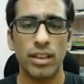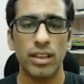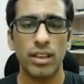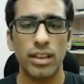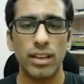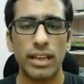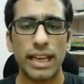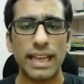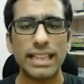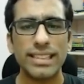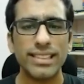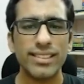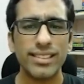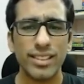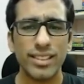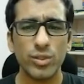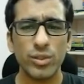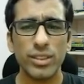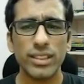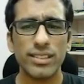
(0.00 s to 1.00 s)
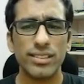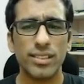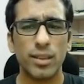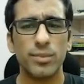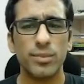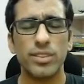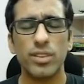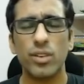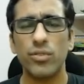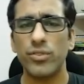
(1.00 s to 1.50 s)
And these are only a
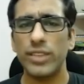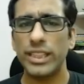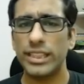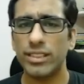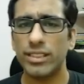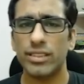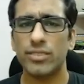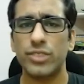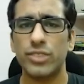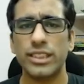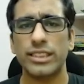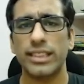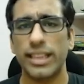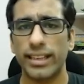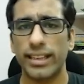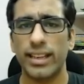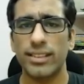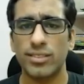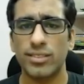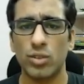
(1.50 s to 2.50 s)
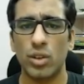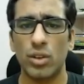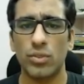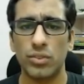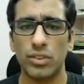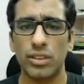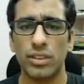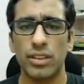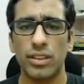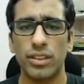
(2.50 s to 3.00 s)
subset of features which Click has to
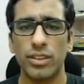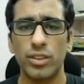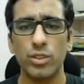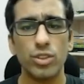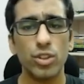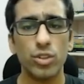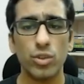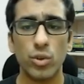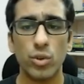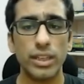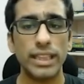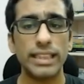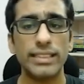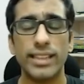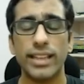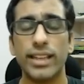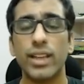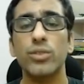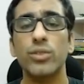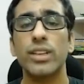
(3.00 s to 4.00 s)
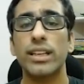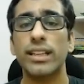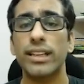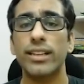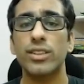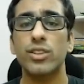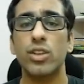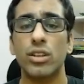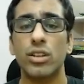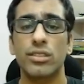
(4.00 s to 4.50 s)
offer. You should totally check out the
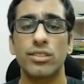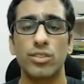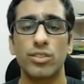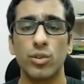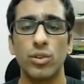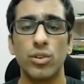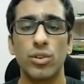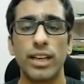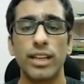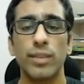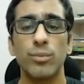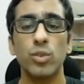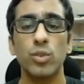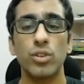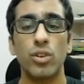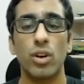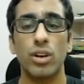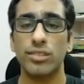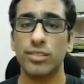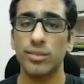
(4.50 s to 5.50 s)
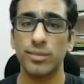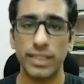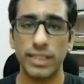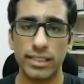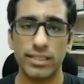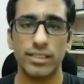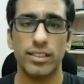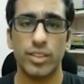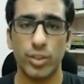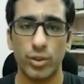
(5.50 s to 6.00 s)
Click docs to look at more awesome
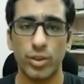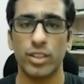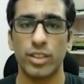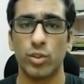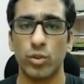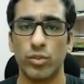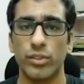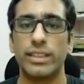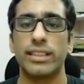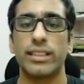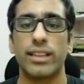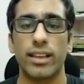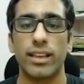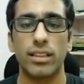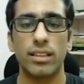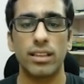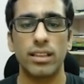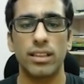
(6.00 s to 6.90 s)
things that you can do with Click.